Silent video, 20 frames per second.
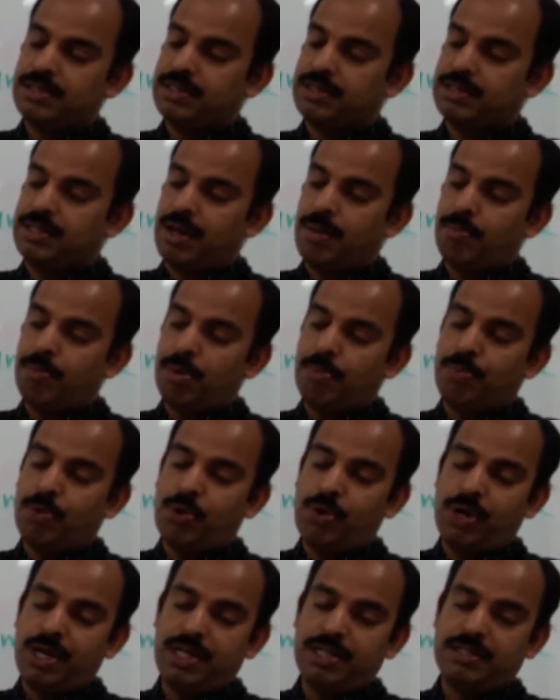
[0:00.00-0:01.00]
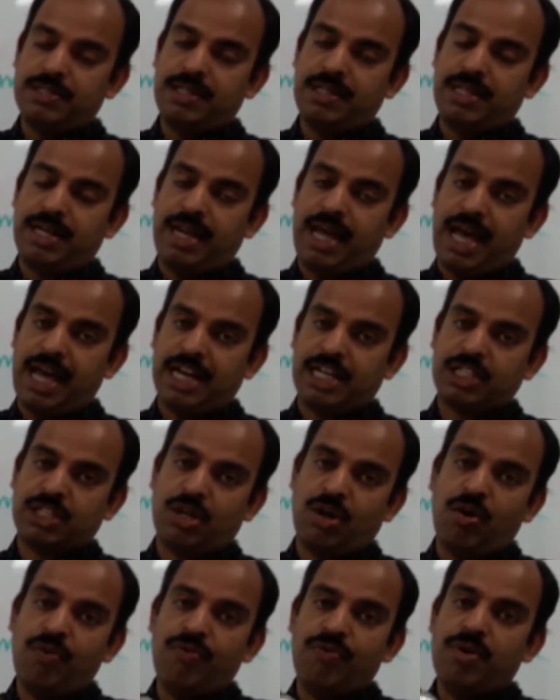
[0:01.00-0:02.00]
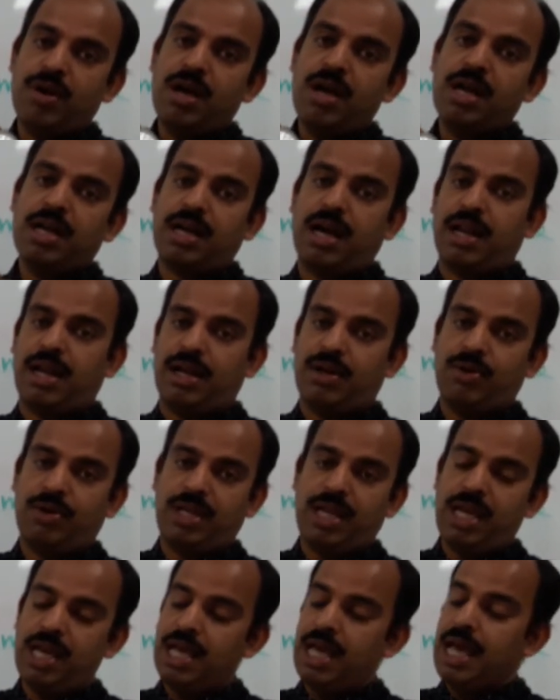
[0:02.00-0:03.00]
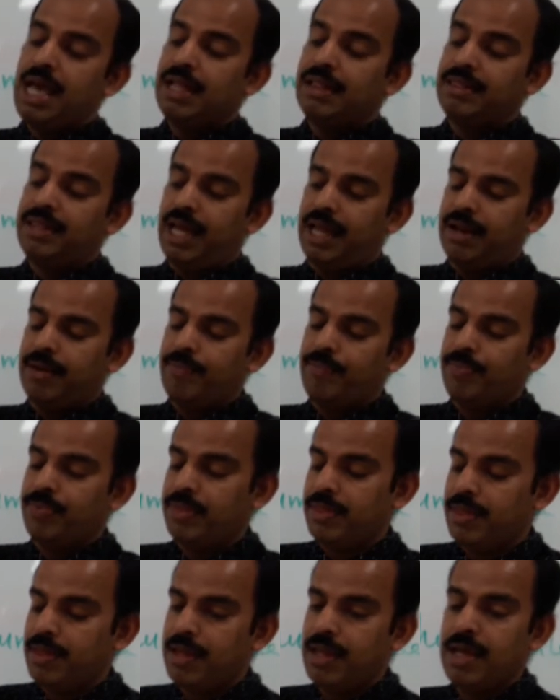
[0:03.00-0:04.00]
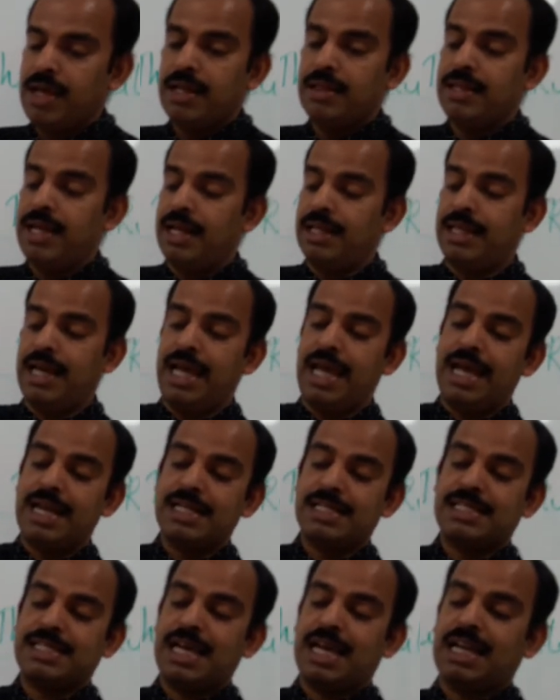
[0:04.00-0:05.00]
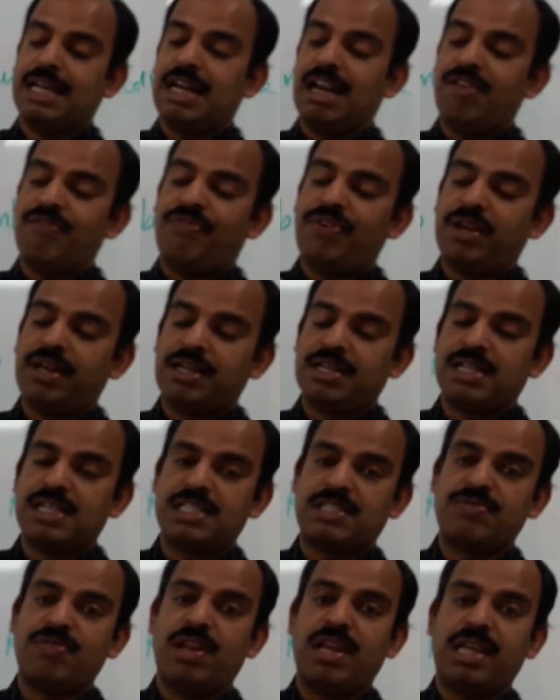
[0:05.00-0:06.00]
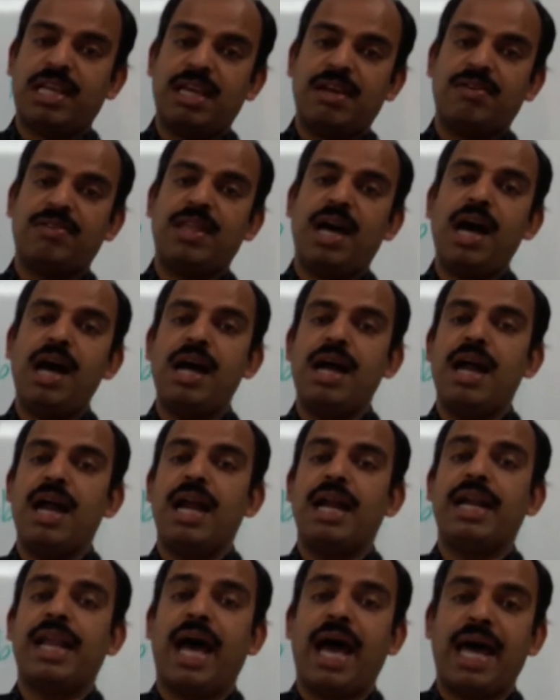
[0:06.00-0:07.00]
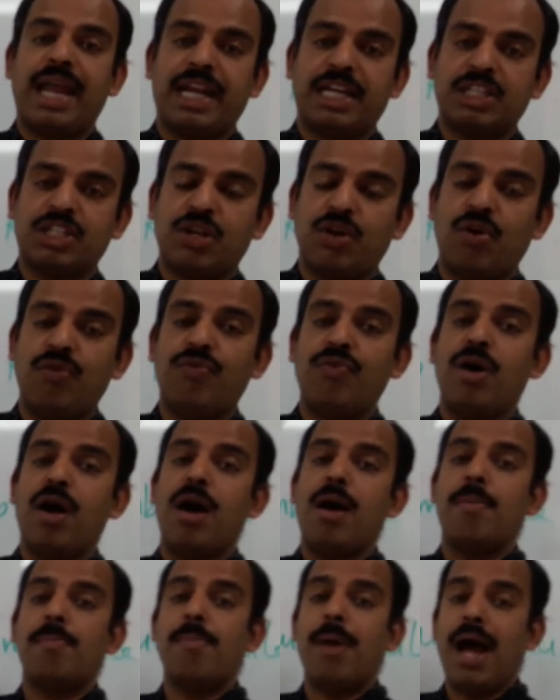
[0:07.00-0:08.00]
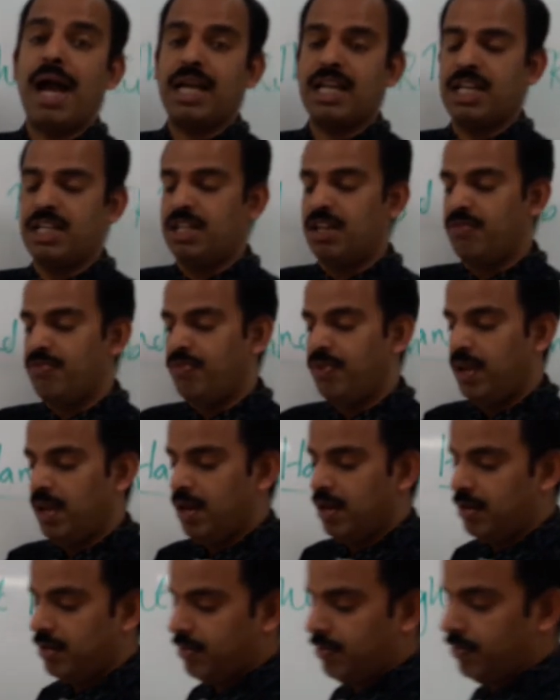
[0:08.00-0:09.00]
Thumb points in the direction of current. Okay, then the encircling fingers will give the direction of magnetic field.